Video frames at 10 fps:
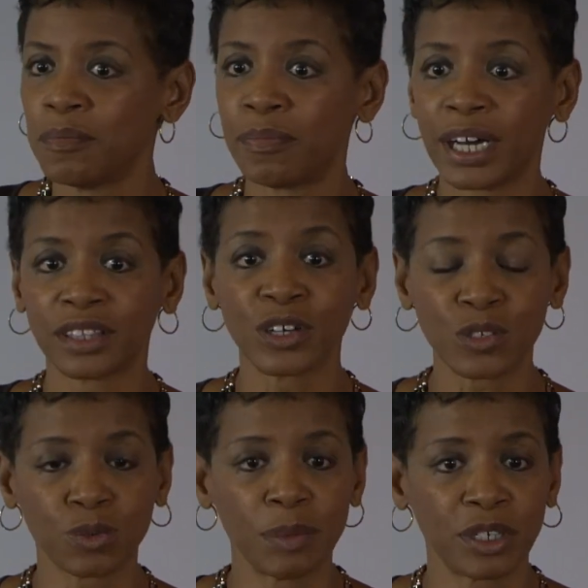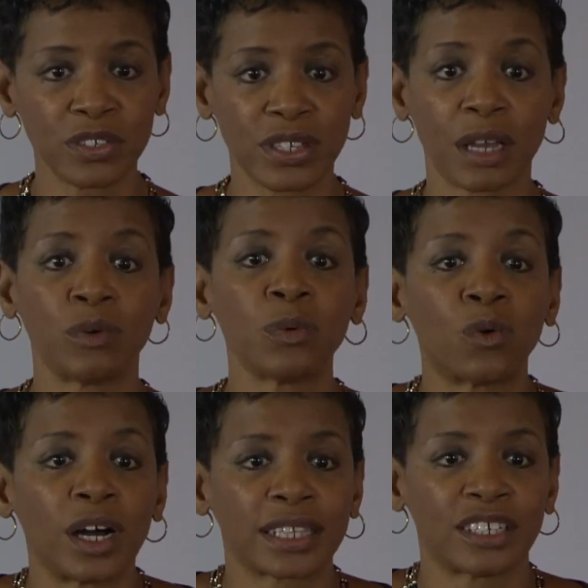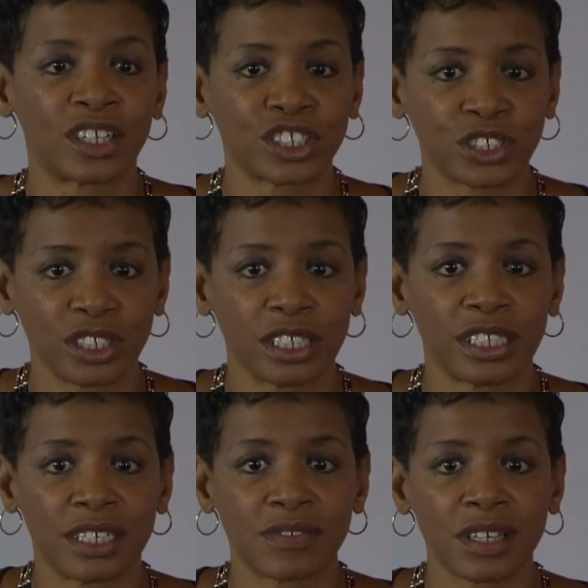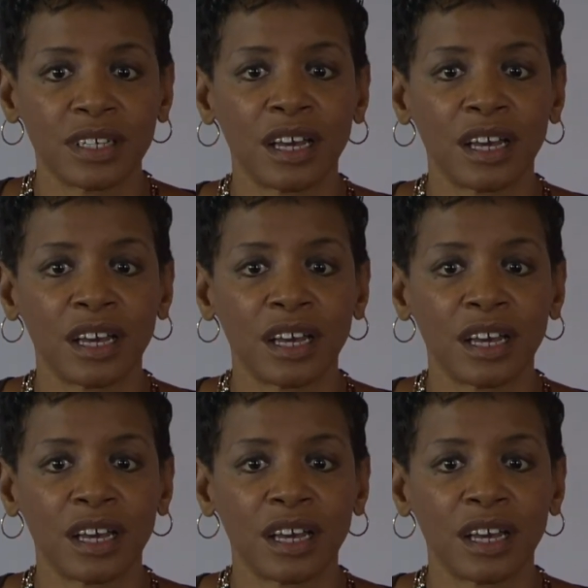But those women are saying we want the alternatives